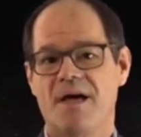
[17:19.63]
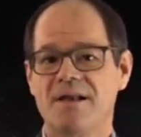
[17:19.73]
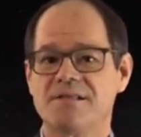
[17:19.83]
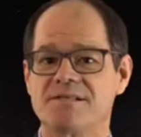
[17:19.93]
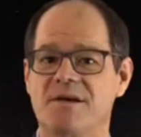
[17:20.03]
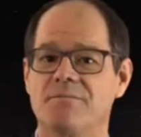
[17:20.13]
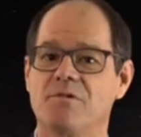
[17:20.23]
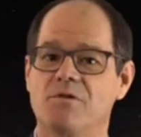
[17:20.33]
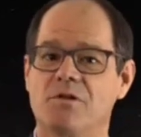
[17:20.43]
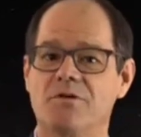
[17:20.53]
That is
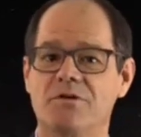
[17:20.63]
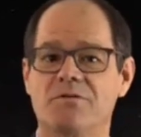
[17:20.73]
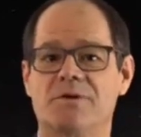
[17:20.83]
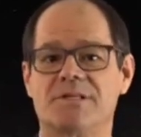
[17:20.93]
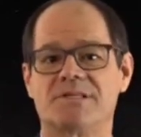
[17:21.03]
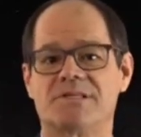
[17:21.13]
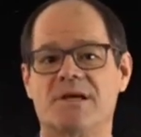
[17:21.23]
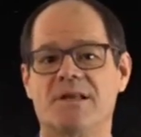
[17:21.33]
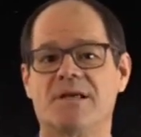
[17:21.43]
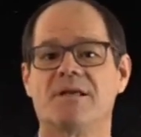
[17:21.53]
something you'd learn when
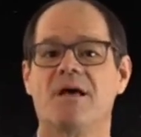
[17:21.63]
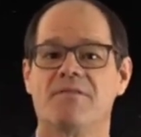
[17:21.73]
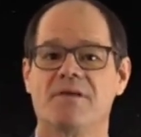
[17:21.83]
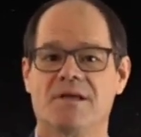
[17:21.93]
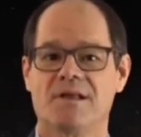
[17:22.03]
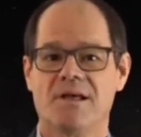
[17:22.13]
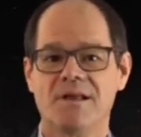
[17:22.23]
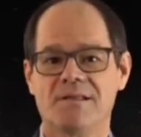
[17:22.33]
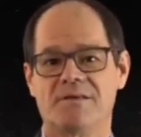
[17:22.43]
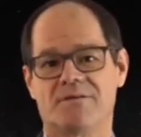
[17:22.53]
studying the
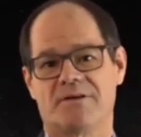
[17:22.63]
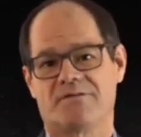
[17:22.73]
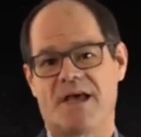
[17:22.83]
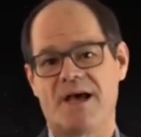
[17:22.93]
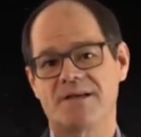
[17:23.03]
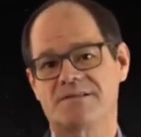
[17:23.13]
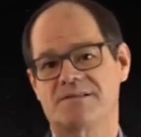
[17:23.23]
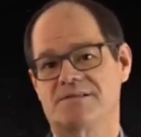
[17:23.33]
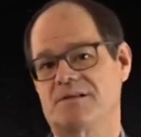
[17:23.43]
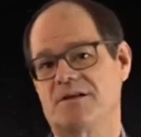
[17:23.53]
kinetic theory of
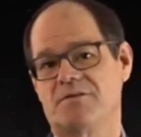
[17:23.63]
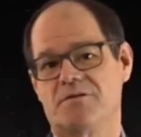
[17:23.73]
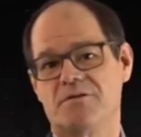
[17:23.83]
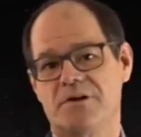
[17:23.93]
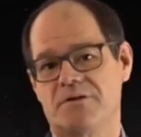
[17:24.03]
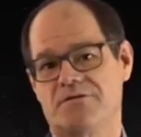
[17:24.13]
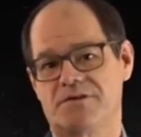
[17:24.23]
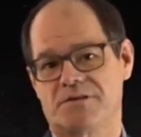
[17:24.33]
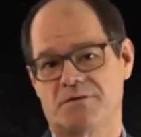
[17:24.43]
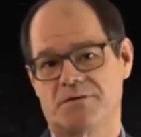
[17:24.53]
gases in third-year
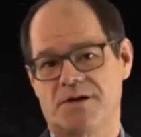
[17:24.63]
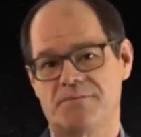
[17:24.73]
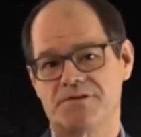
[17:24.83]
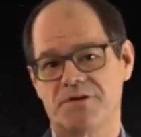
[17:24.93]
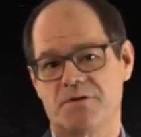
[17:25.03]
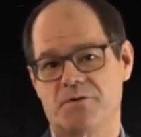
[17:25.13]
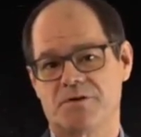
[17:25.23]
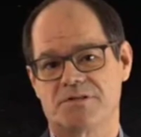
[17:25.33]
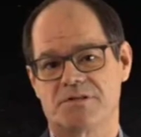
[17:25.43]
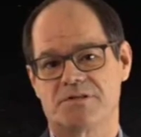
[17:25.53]
physical chemistry
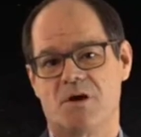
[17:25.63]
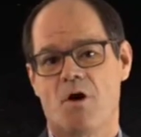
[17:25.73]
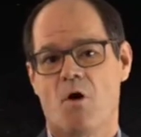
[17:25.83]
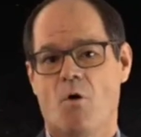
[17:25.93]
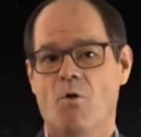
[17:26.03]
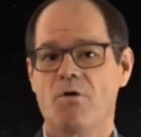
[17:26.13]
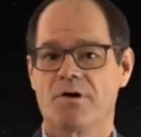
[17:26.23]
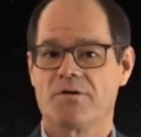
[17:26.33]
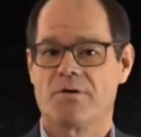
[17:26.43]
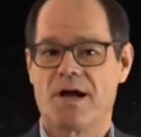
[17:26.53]
courses
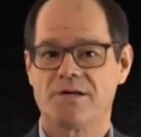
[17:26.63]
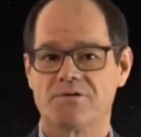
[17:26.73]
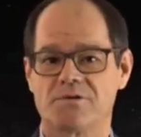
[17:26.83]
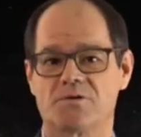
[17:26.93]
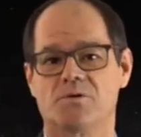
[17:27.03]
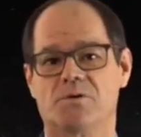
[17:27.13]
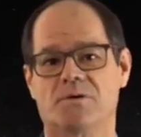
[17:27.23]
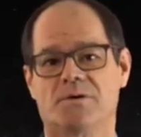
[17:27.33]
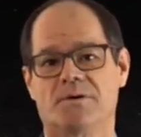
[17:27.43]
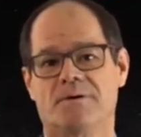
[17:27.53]
or in graduate
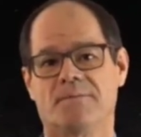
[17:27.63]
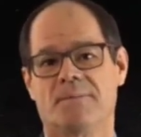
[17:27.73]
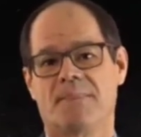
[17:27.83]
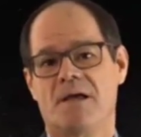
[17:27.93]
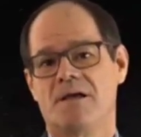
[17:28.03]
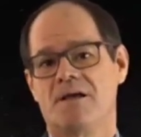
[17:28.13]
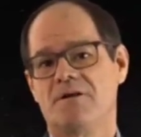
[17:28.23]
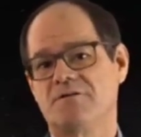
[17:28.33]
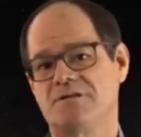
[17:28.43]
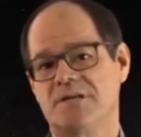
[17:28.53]
school.
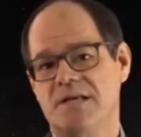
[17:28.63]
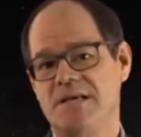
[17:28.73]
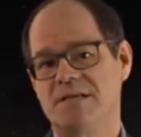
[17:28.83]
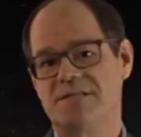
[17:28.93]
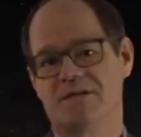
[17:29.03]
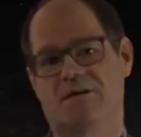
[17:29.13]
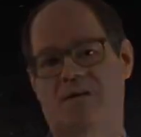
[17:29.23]
Here's an easy